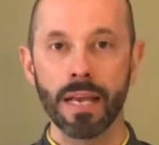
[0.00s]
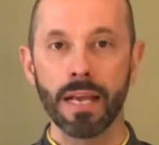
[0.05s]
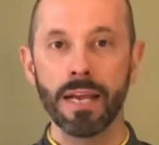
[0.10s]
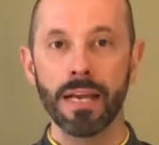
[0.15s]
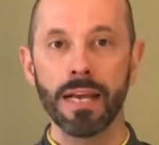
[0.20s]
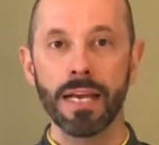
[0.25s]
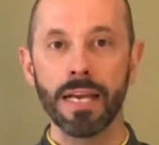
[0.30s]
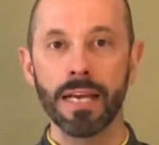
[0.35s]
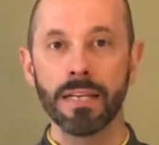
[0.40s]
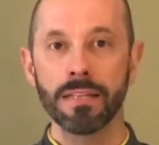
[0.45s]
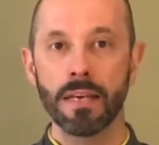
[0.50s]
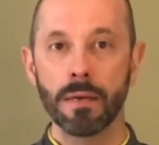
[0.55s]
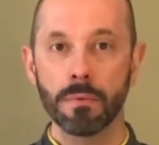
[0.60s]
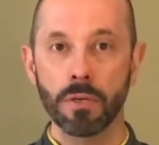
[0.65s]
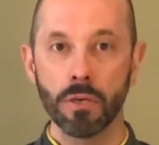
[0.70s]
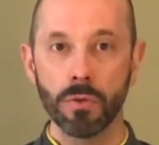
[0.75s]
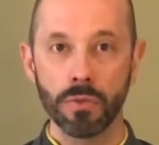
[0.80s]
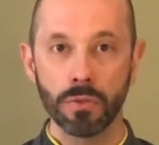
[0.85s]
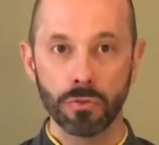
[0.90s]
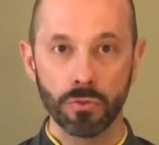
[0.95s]
and I'm
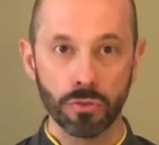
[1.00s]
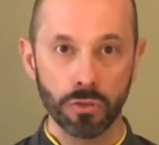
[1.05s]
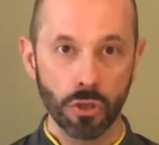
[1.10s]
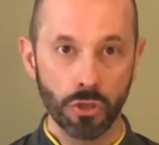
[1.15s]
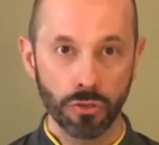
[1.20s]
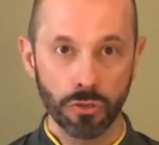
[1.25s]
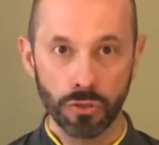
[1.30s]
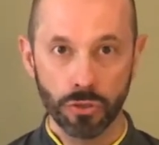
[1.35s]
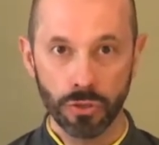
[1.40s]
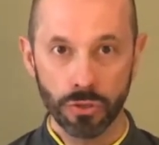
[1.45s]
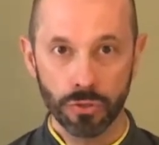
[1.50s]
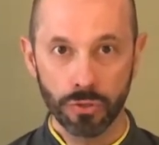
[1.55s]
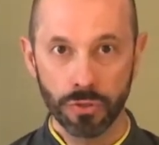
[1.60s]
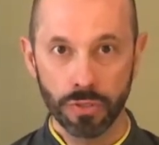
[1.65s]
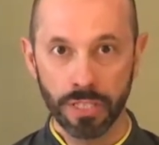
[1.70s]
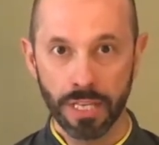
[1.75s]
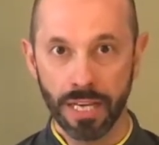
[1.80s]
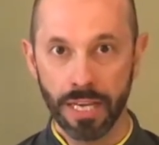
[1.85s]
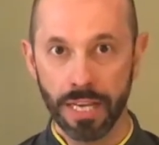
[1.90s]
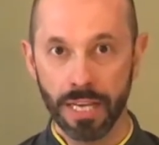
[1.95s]
going to talk to you
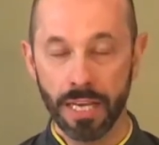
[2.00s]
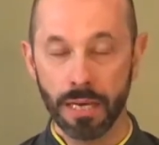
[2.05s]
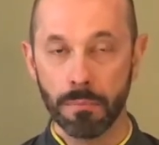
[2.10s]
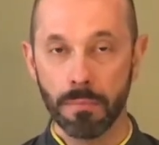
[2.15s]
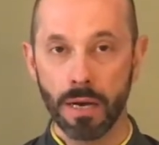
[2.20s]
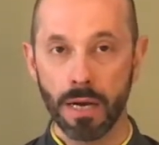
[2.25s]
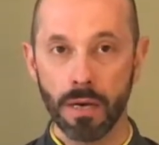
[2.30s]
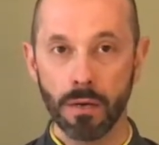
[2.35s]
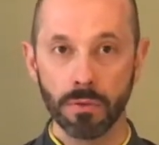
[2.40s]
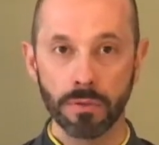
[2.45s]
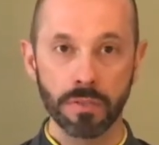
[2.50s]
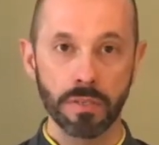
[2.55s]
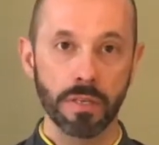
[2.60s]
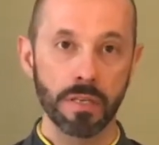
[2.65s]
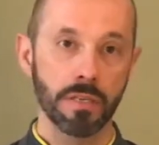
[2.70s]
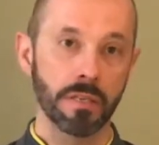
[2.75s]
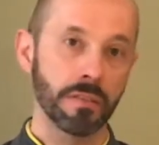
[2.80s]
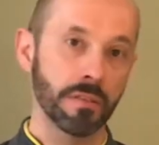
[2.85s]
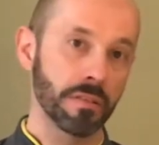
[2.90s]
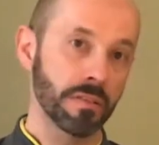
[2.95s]
today about
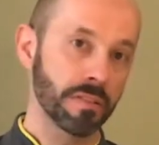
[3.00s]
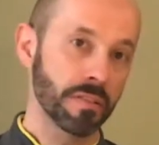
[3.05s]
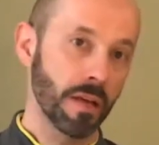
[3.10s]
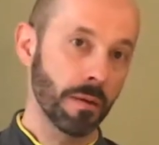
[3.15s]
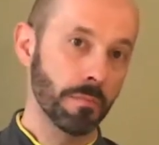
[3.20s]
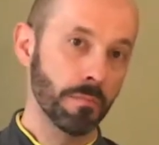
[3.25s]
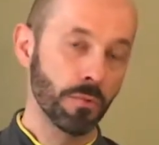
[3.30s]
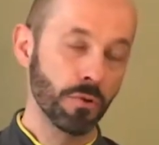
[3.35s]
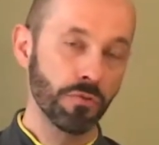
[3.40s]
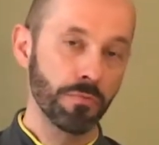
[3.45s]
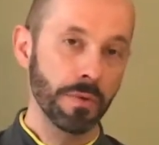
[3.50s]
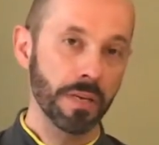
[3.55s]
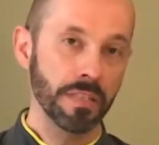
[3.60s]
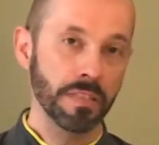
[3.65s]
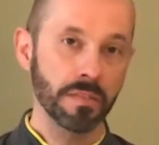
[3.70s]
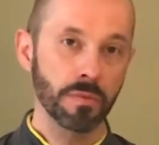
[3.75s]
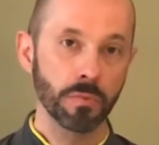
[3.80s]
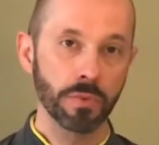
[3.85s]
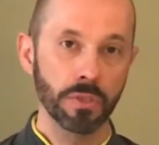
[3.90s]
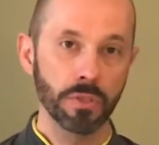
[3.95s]
some
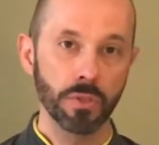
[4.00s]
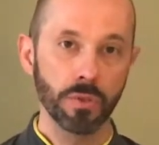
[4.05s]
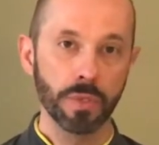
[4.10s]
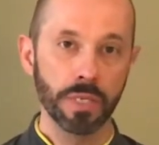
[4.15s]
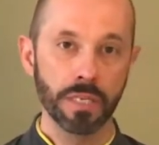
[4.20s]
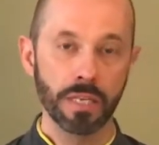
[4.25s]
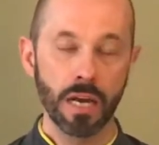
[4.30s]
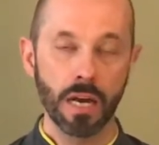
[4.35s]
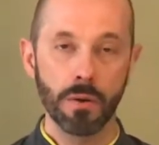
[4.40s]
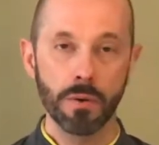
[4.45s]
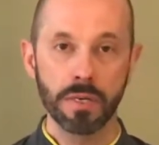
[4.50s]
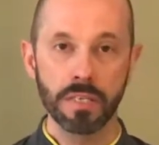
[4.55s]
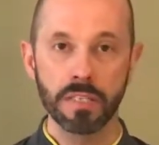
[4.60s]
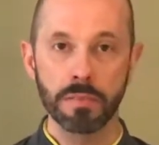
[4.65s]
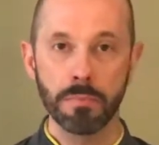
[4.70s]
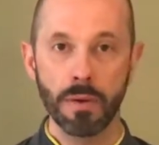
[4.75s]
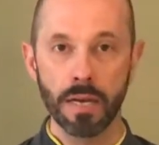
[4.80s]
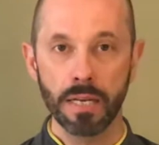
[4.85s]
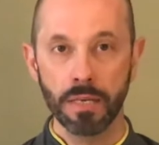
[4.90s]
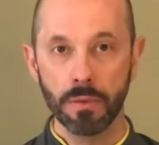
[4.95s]
movements we do in our
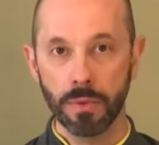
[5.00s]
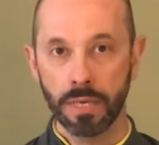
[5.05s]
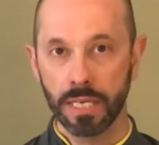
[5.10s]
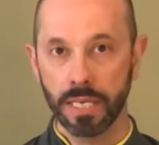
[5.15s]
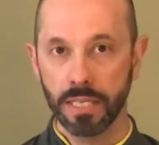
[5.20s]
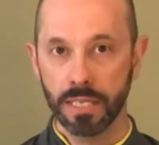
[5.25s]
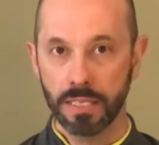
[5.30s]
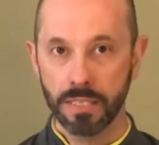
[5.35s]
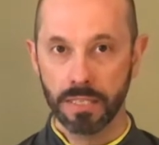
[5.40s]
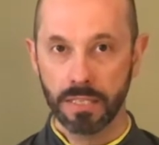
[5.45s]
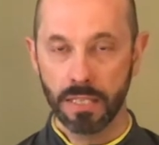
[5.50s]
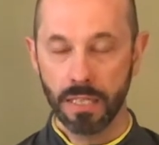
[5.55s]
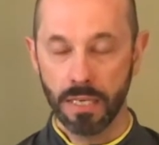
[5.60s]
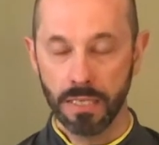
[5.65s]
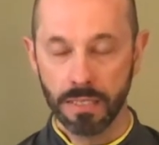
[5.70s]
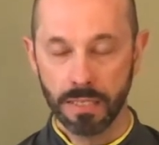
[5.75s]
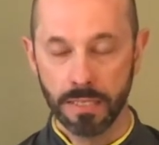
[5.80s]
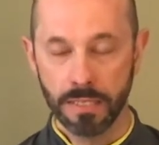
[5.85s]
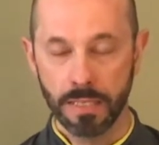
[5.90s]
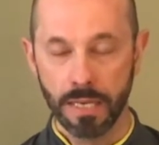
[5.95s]
Spine Awakenings
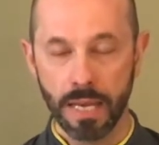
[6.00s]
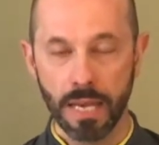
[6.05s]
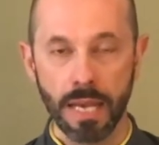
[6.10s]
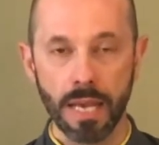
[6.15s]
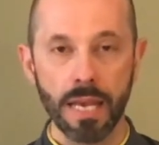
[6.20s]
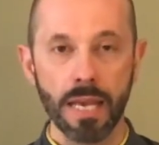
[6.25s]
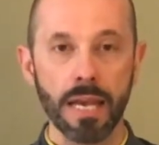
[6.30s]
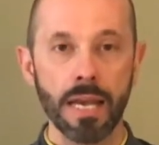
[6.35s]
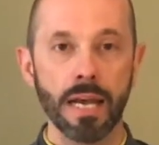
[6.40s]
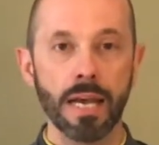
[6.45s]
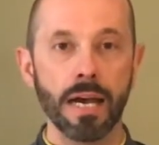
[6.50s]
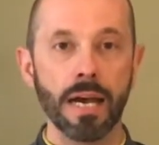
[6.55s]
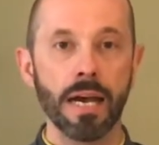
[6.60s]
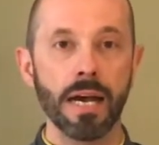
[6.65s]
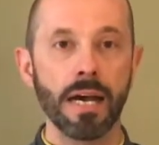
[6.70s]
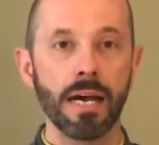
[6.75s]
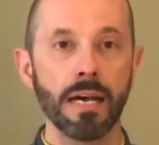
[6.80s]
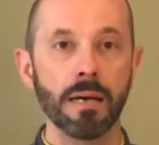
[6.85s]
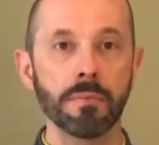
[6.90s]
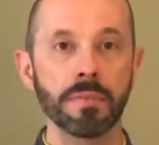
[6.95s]
class.
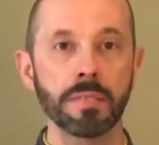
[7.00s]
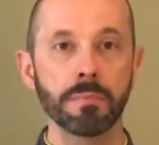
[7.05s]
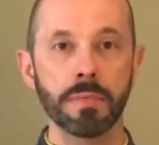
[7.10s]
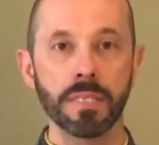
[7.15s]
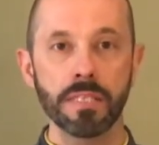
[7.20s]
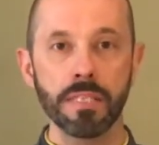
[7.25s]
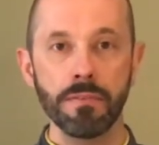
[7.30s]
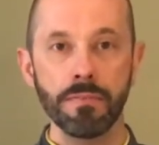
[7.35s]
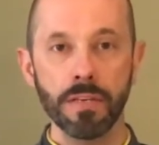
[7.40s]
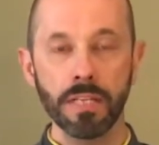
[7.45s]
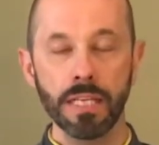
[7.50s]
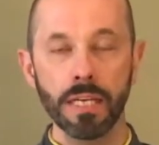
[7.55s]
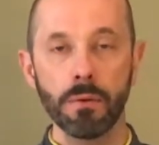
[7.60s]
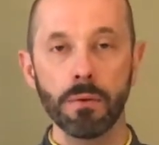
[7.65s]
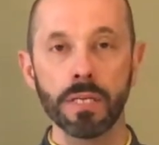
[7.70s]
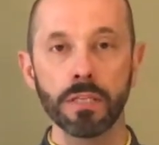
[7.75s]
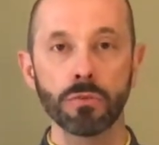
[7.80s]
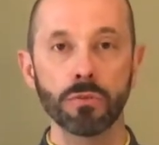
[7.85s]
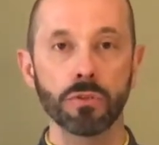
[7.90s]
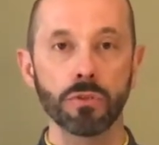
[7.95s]
Specifically, I
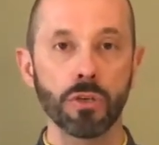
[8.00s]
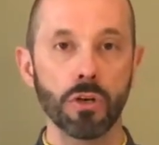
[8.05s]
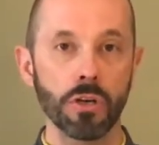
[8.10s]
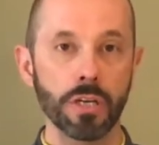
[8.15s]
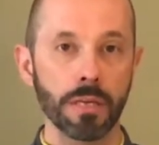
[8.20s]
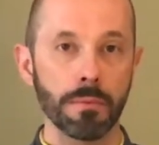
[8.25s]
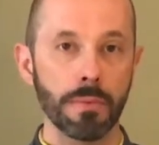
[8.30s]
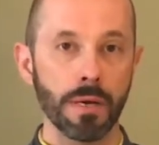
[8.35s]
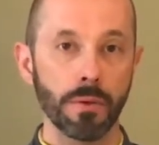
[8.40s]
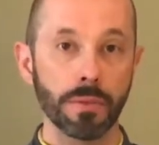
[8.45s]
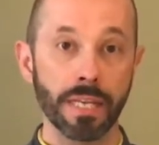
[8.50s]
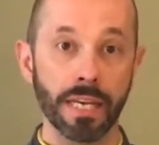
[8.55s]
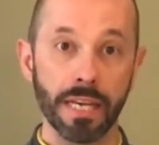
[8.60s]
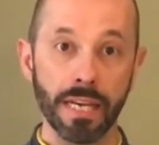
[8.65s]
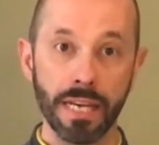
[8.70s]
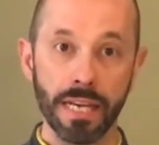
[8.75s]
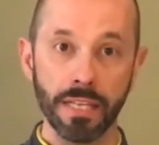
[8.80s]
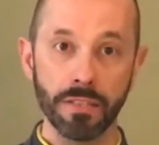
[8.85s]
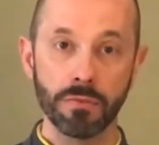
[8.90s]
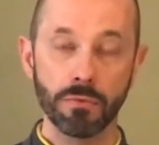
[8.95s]
wanted to talk about the
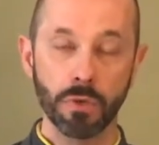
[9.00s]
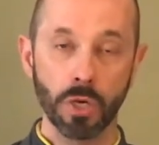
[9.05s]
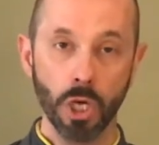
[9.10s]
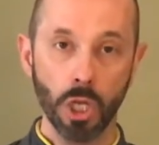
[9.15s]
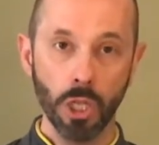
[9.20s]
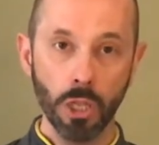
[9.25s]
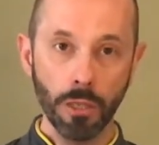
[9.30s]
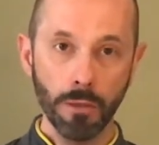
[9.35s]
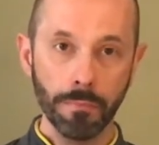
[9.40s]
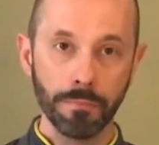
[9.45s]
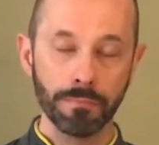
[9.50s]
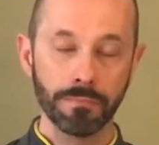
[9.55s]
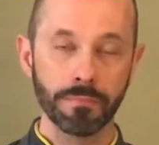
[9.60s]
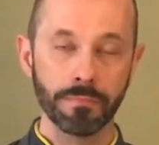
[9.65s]
head roll